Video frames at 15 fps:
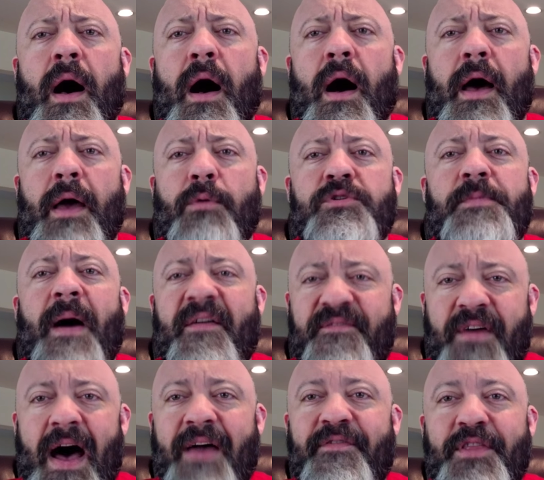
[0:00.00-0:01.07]
Uh, it was about
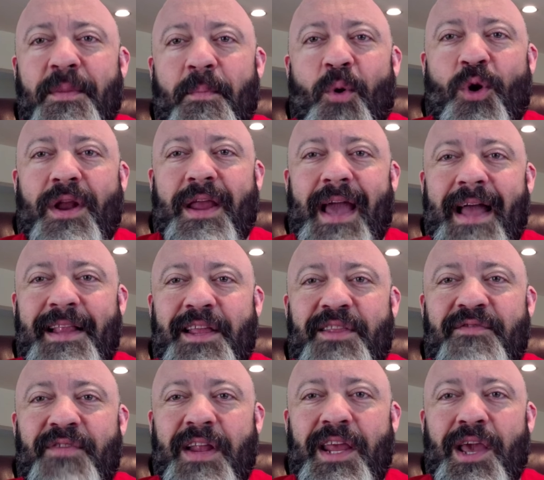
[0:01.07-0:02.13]
five in the morning. I did the
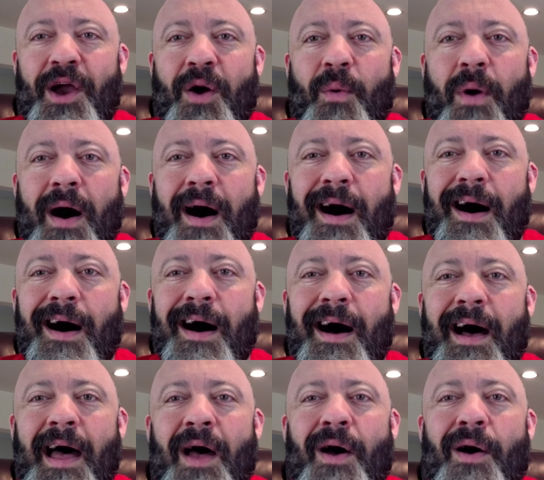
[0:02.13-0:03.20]
video uh,
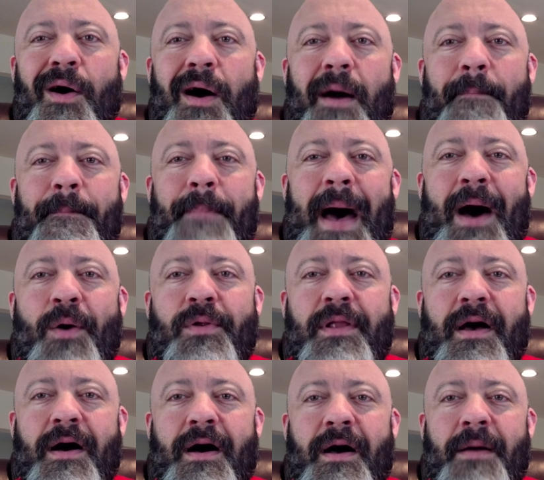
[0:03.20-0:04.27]

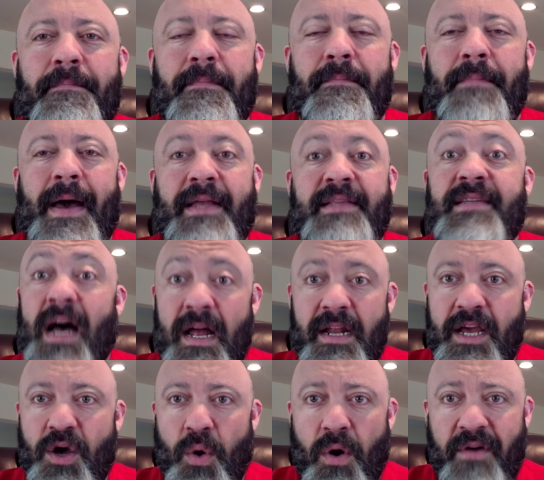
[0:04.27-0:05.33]
about um, my
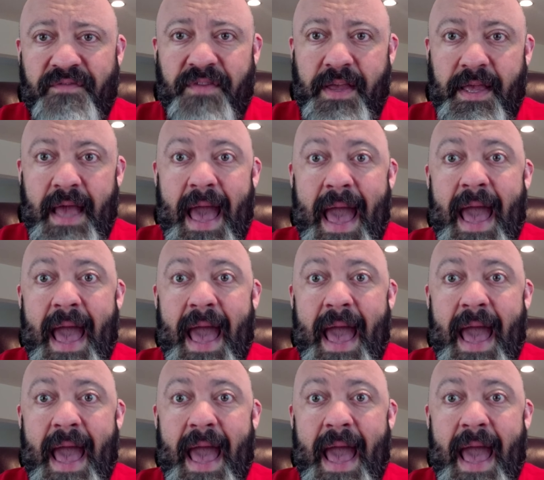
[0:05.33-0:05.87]
tonic coffee.